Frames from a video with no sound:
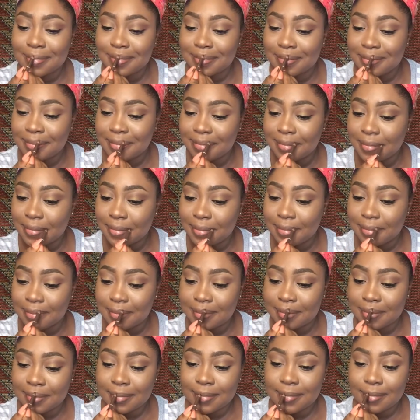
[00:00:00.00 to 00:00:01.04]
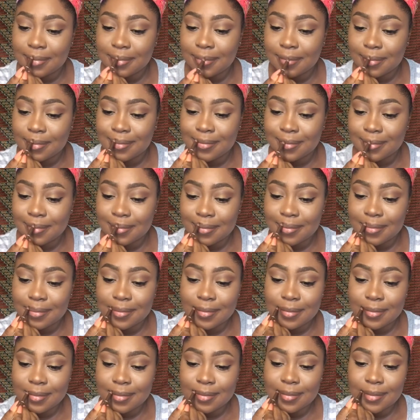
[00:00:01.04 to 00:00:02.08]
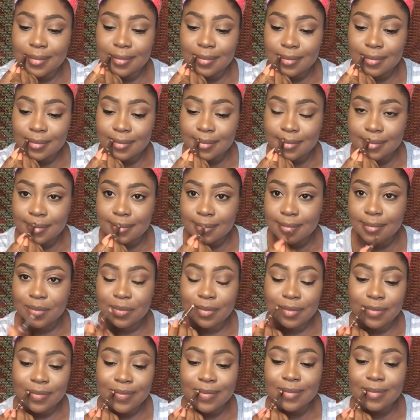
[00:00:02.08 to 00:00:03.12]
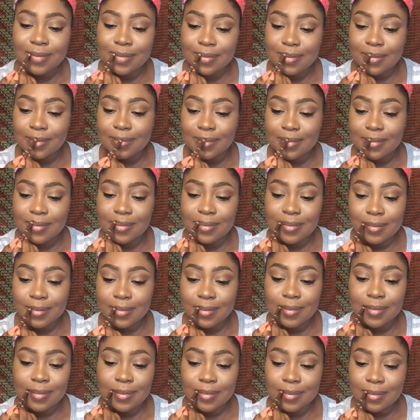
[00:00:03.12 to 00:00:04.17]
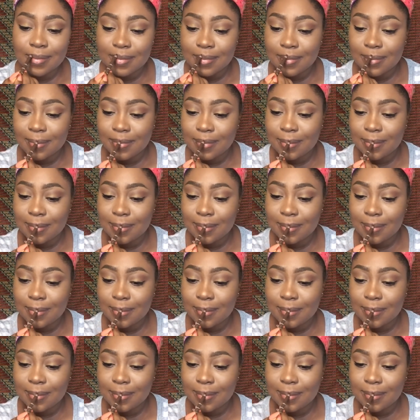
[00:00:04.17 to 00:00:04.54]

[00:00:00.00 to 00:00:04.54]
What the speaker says: quick and easy. So it's optional. You don't have to do it if you don't want to.